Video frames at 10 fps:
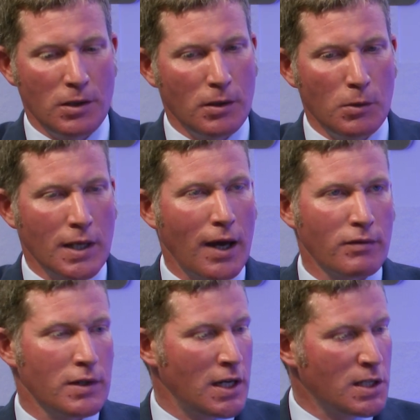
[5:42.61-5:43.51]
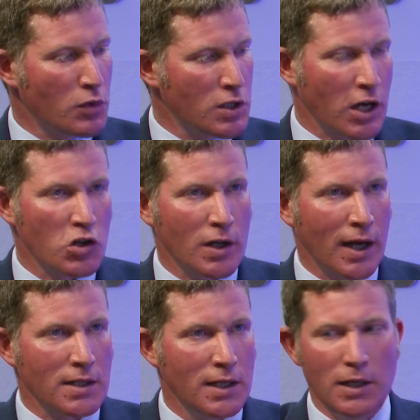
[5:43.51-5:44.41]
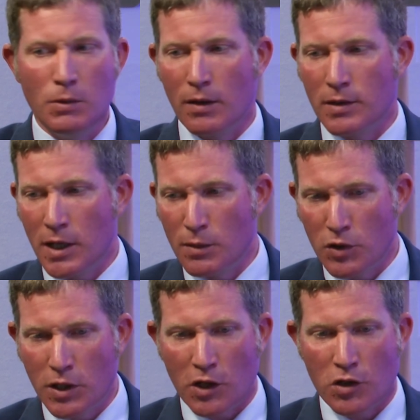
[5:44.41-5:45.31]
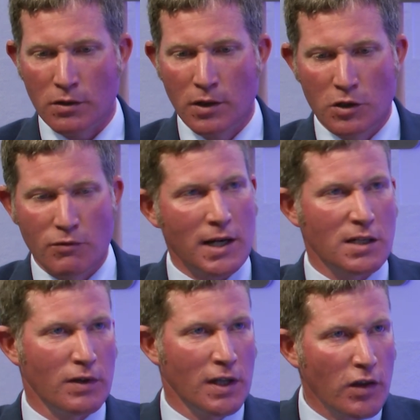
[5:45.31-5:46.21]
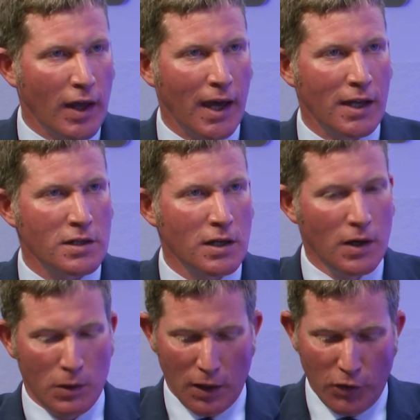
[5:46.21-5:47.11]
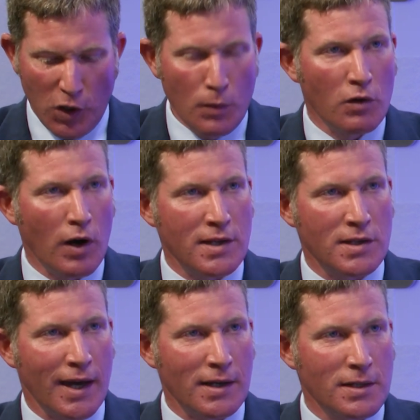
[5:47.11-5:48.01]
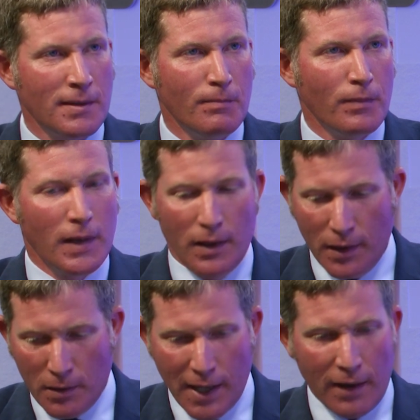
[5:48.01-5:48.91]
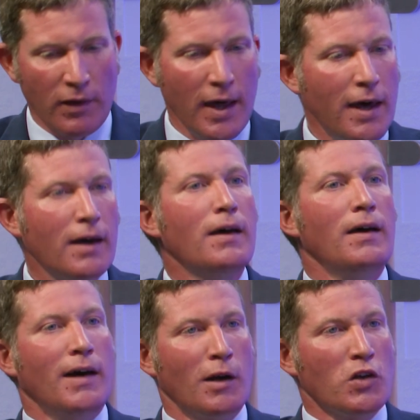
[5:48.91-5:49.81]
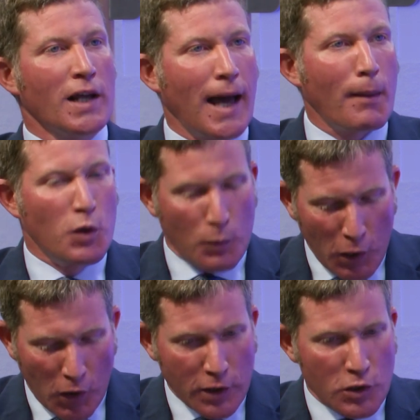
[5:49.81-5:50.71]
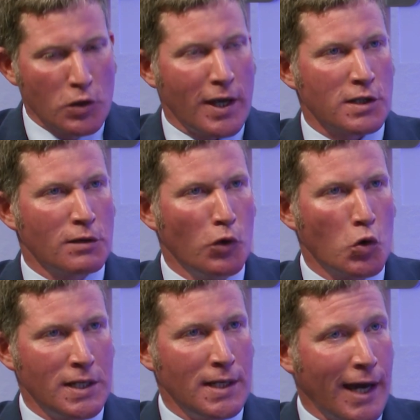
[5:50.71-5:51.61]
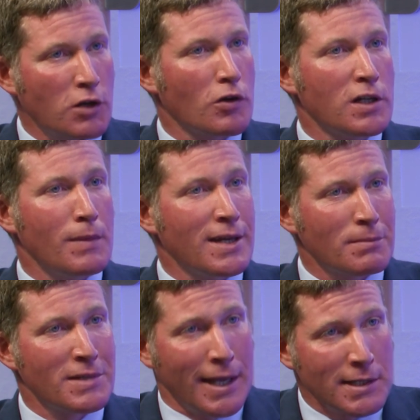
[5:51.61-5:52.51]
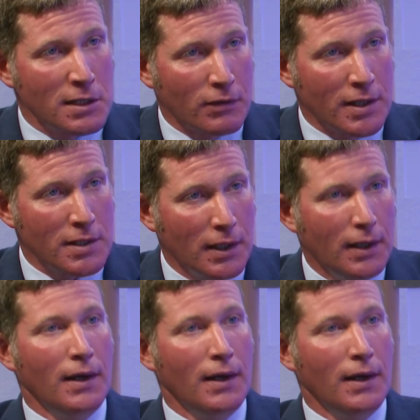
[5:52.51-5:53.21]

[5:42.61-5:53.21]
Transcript: You know, you would have the Data Protection Act here, you'd have the Data Protection Directive in the other hand, you'd have the Human Rights Act, you know, down there, and on your lap you'd be looking at the 2014 Act trying to make some sense of it.